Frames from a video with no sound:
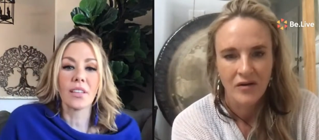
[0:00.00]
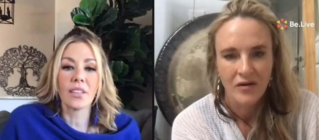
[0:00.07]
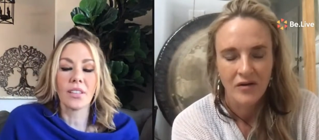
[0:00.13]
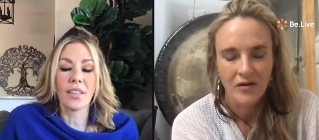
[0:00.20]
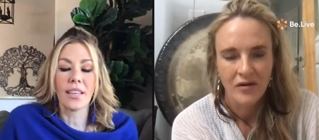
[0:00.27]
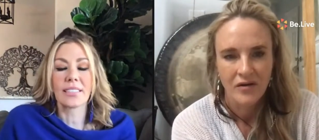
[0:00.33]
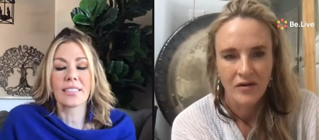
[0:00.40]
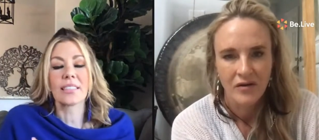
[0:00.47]

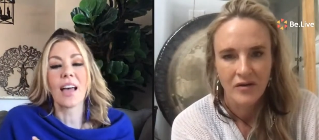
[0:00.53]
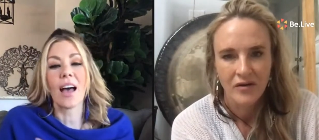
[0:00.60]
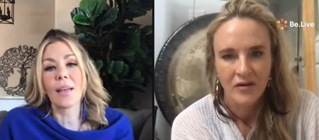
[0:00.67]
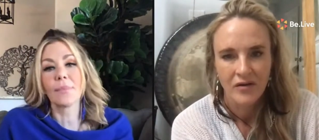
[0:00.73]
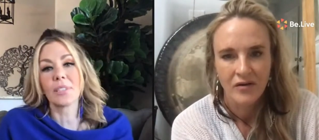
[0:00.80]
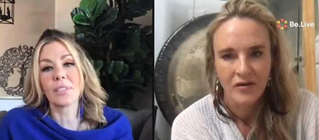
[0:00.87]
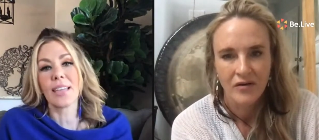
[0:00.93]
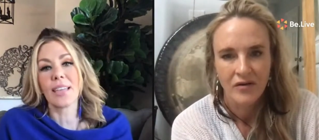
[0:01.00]
Speaker 1: it's
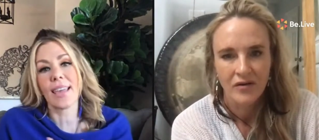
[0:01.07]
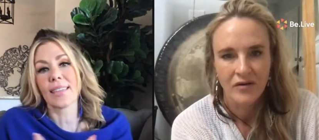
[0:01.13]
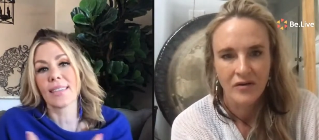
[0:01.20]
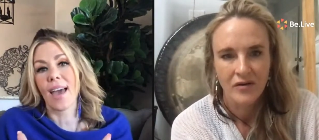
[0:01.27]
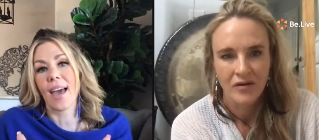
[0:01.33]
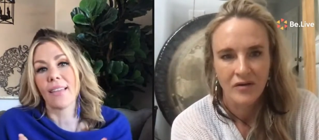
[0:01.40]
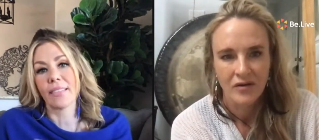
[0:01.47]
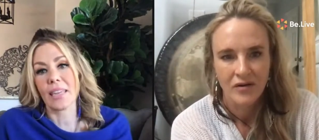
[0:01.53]
time to take
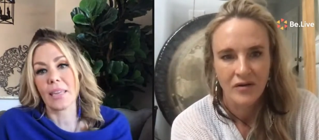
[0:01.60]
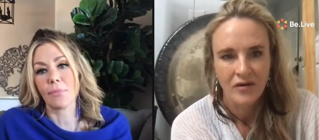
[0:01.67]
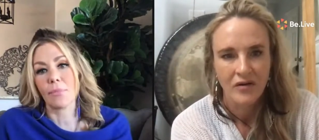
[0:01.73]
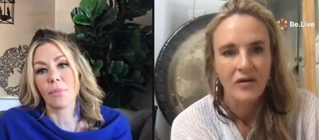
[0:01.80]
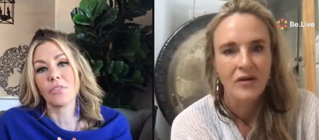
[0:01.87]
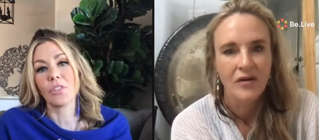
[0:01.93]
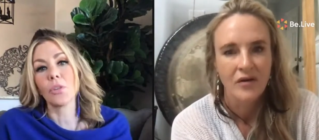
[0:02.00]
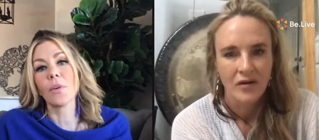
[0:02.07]
that leap.
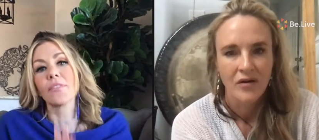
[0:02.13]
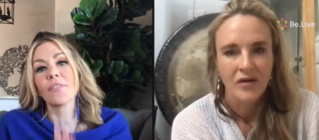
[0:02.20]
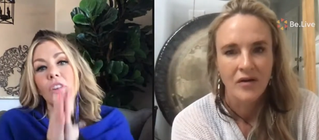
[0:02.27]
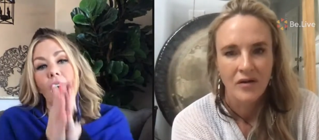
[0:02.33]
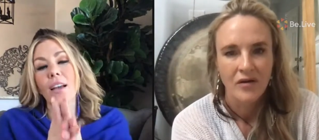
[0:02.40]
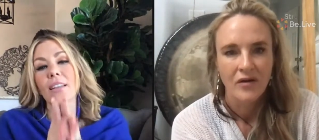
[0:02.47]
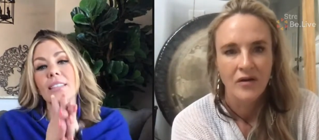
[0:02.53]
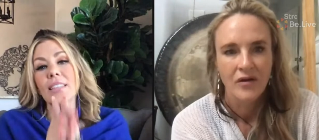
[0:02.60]
If you have
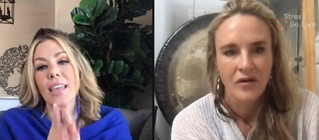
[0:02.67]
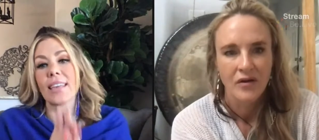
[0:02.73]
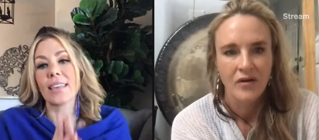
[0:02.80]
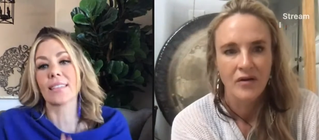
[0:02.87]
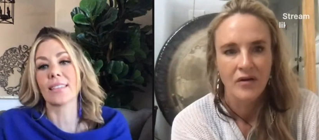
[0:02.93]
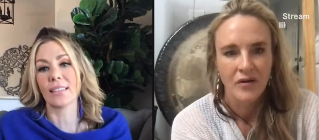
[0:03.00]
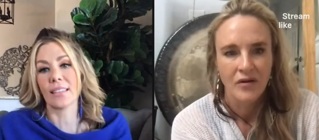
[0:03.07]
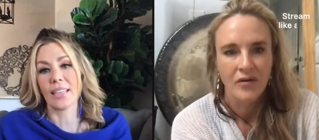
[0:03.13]
not
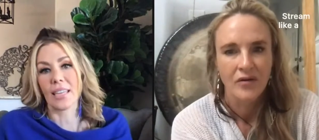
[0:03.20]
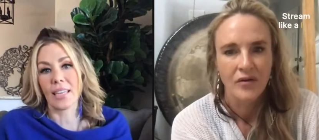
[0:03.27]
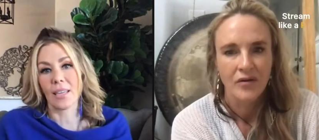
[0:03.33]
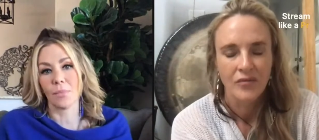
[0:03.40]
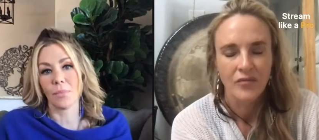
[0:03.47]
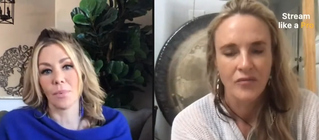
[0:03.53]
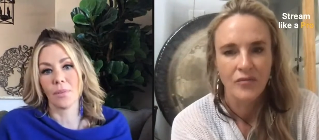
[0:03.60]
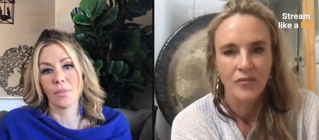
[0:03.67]
taken the leap,
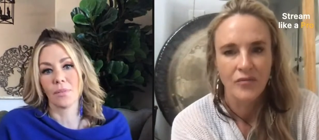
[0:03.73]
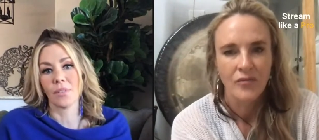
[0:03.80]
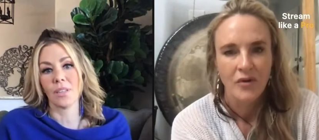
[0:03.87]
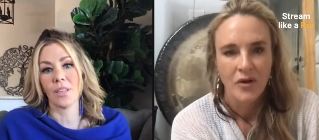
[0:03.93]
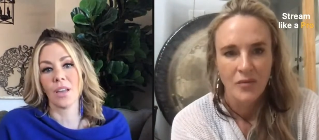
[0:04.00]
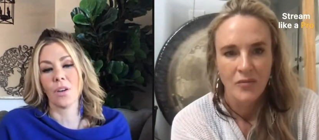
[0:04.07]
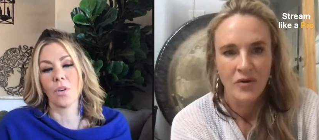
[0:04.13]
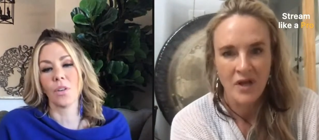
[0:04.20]

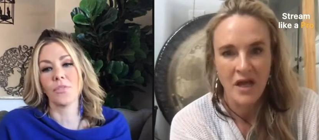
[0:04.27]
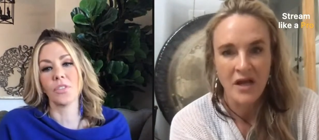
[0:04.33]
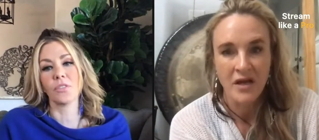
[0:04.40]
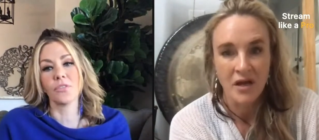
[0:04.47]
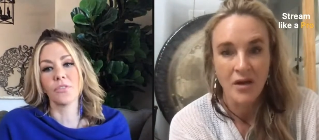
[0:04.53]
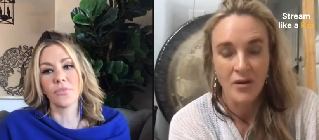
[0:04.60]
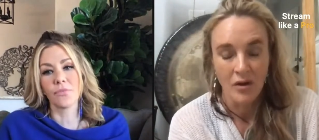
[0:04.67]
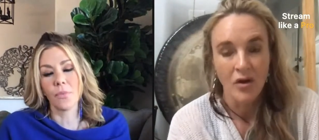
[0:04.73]
you know, if and,
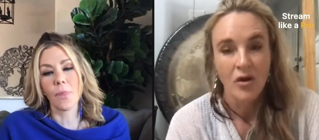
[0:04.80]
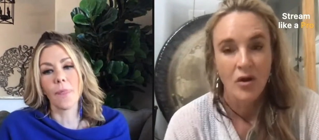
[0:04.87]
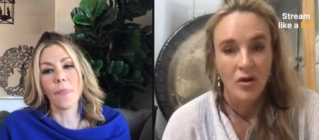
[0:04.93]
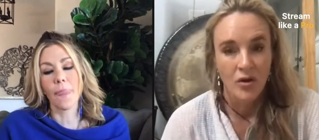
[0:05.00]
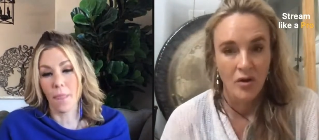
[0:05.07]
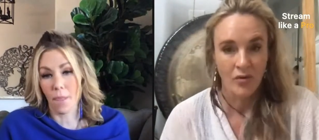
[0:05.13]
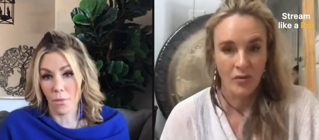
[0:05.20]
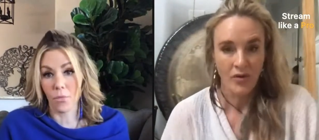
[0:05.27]
you
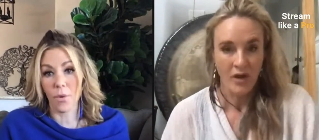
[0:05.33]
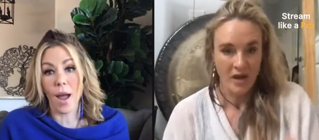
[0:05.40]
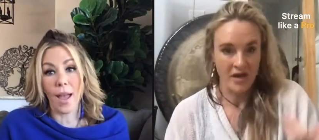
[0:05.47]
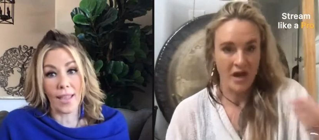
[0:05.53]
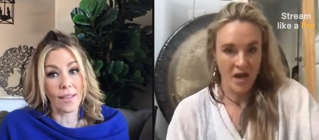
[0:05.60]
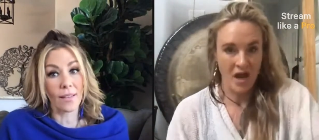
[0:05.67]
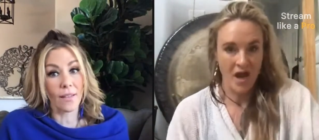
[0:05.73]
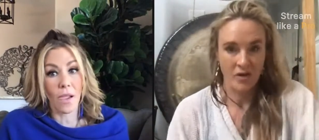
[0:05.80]
oh, right?
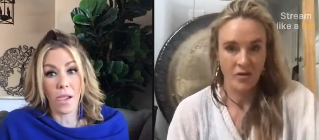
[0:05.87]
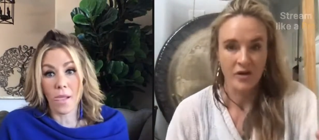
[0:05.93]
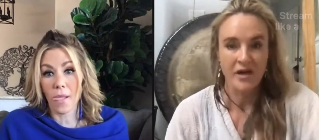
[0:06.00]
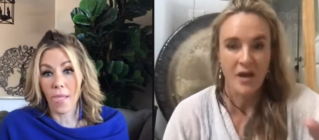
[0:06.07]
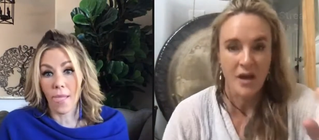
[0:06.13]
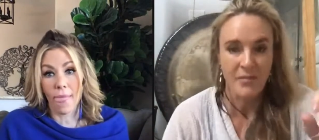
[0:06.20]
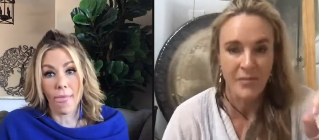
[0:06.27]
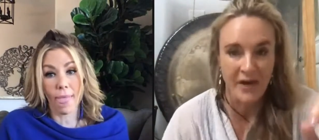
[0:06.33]
I, I
Speaker 2: agree.
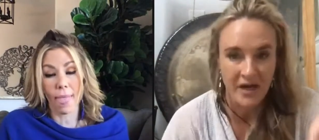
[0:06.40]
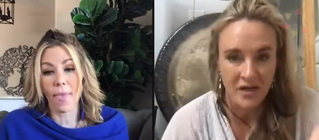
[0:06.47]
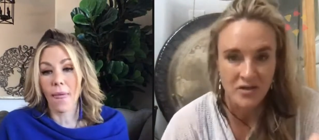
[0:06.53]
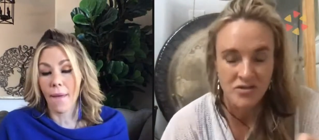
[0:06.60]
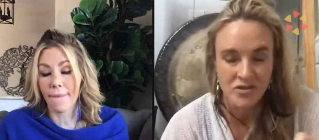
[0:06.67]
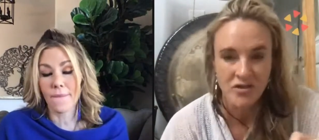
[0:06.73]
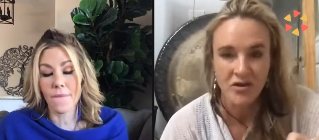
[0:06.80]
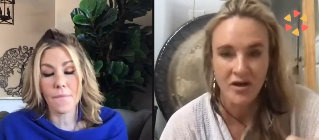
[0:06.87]
But I
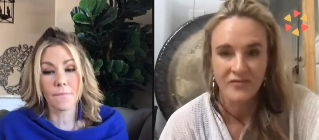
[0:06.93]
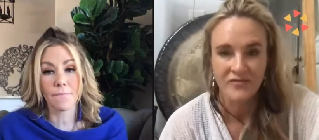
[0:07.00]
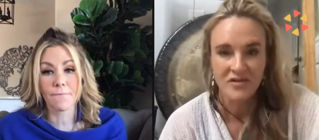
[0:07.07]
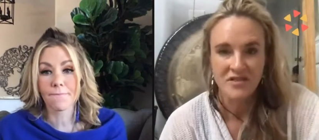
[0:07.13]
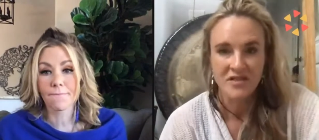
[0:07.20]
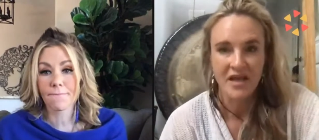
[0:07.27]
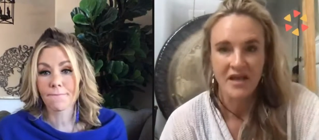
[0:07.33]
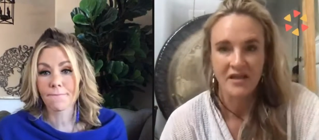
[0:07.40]
also have to
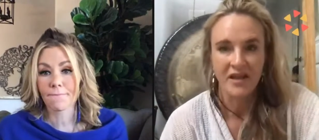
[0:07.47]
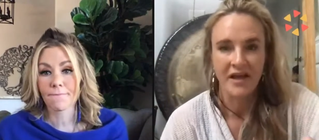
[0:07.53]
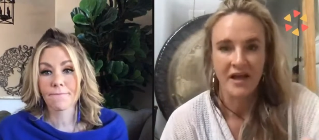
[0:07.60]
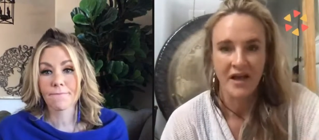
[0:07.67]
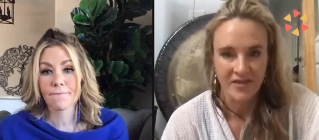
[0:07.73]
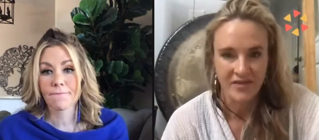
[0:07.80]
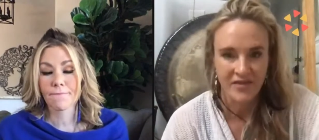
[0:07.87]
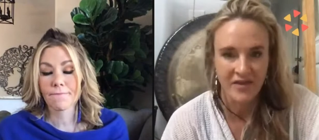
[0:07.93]
say, like,
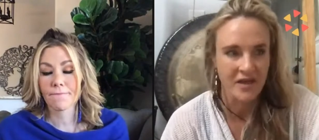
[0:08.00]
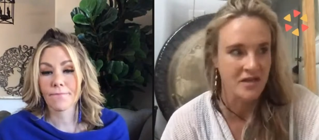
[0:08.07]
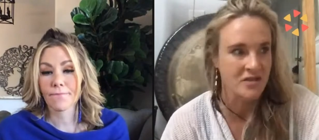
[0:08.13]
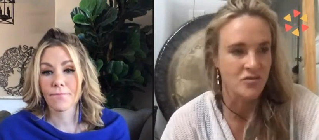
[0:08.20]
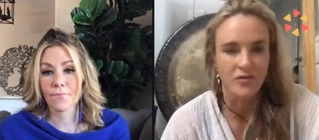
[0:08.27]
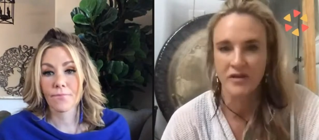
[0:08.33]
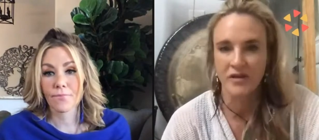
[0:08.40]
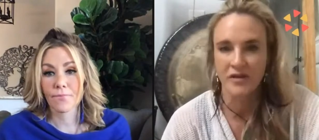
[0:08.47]
I think it's
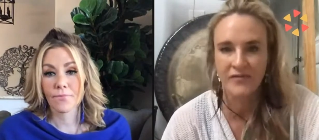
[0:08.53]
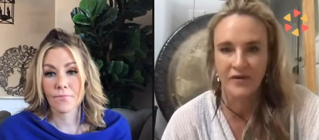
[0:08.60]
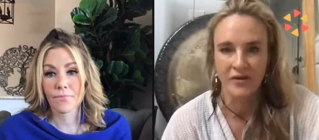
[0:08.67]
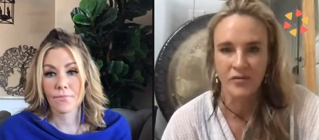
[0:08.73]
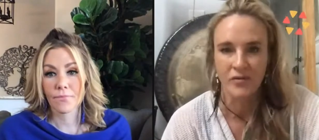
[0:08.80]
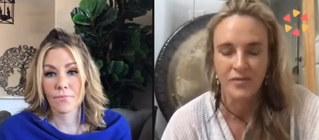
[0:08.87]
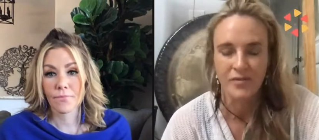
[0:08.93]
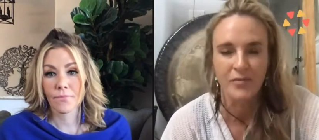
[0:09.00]
really funny
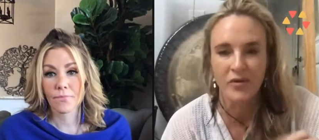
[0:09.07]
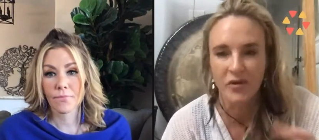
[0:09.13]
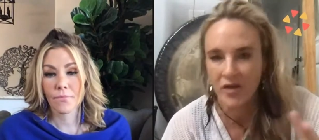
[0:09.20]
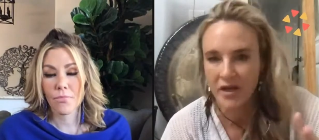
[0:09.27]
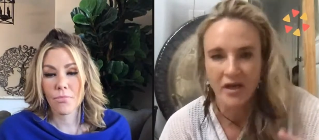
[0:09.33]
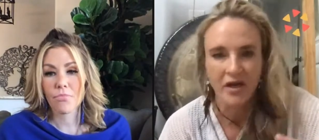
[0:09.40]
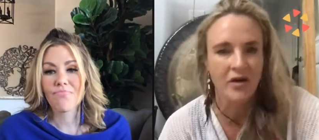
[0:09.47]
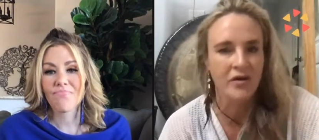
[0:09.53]
when people are
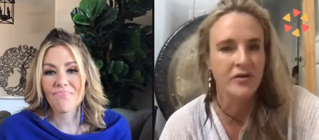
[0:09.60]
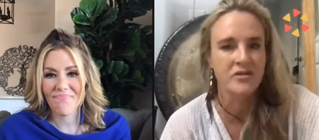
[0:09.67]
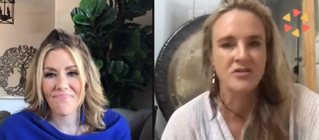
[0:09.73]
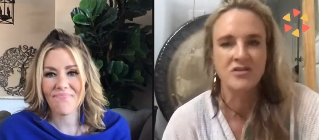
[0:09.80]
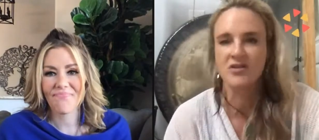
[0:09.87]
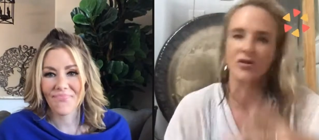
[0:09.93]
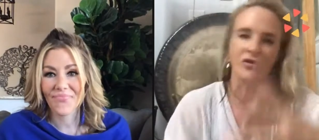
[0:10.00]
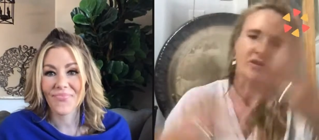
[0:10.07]
like, oh, it's
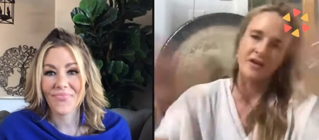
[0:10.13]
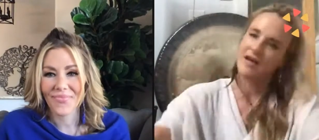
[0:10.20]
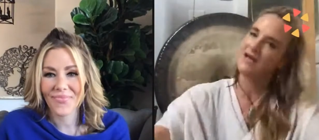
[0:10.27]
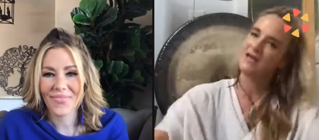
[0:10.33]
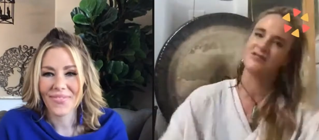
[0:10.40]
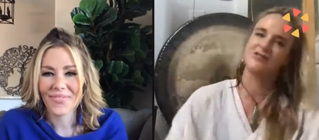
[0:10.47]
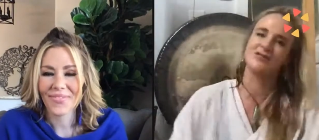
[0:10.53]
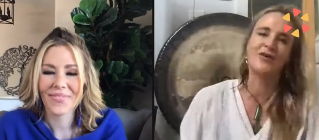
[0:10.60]
so look,
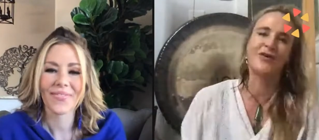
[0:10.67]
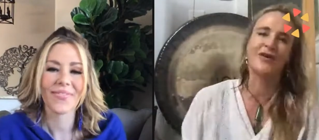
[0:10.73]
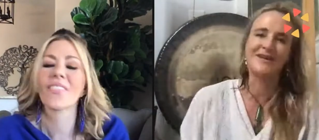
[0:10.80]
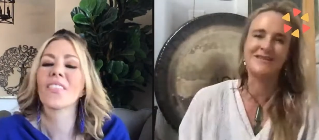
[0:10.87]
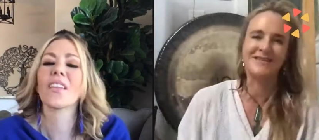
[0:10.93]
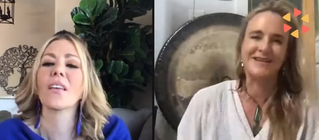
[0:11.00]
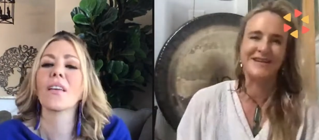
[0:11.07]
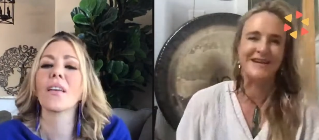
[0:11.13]
it's so
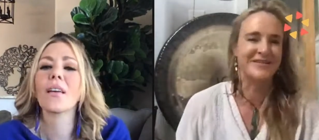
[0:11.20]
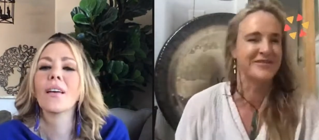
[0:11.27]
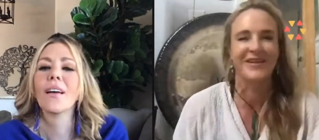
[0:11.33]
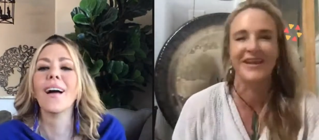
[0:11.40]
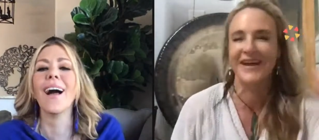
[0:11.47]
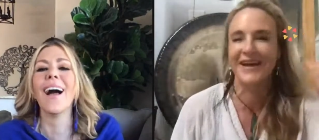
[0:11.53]
easy. And you're like,